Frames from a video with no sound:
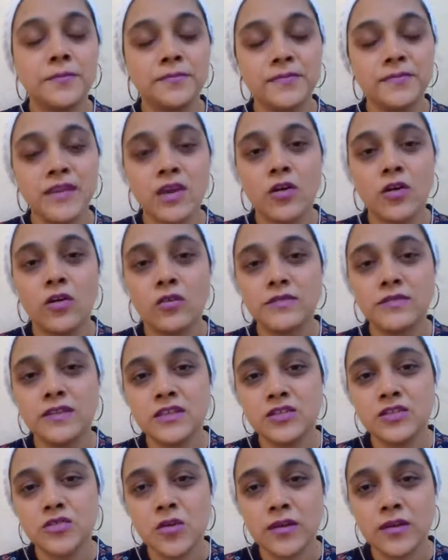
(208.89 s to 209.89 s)

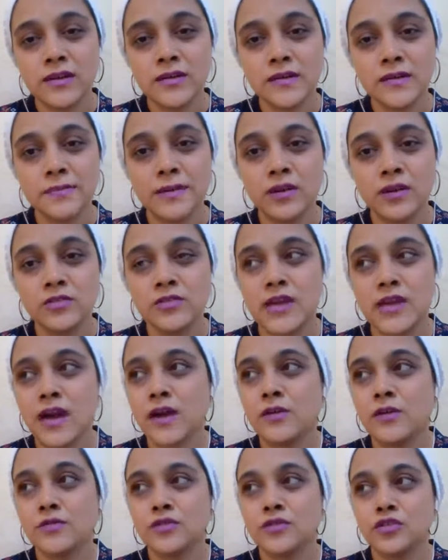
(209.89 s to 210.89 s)
they're talking about
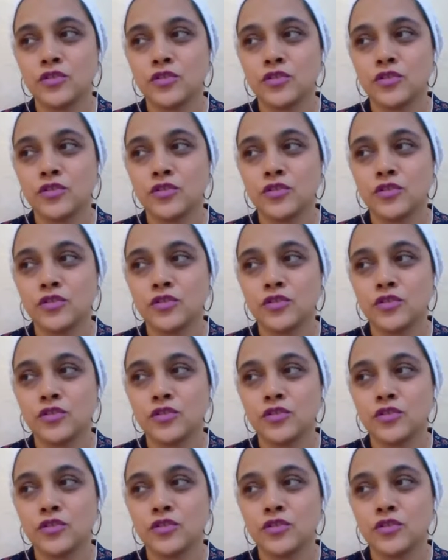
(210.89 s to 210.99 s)
how,